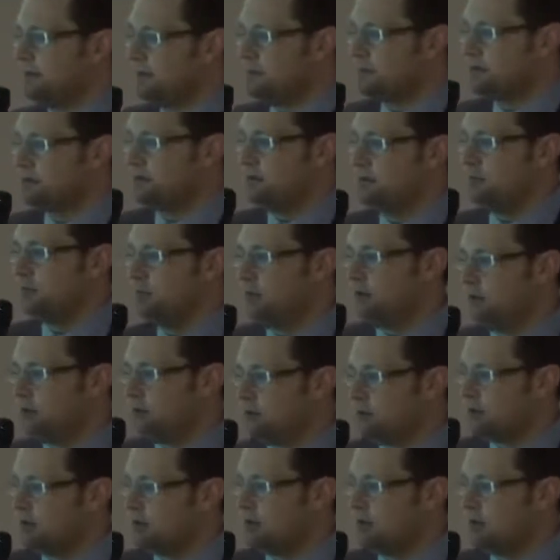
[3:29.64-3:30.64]
there's going to
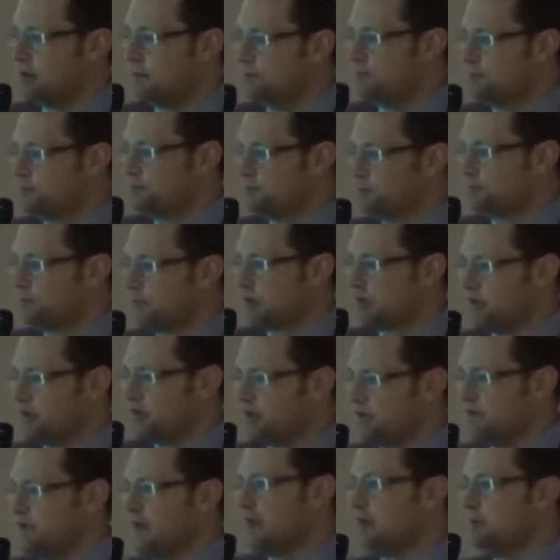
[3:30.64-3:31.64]
be um, a
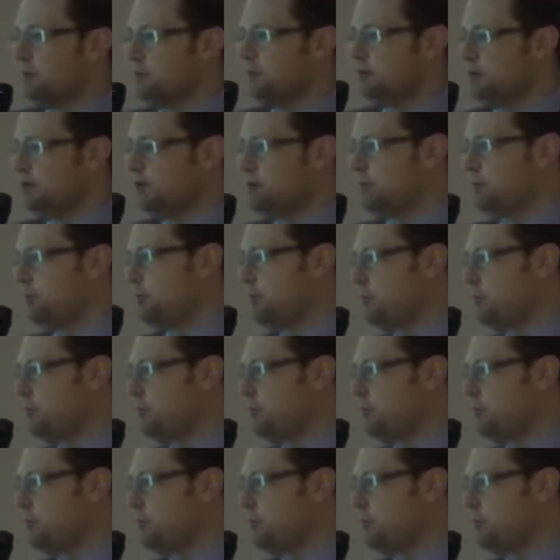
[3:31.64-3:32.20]
development of the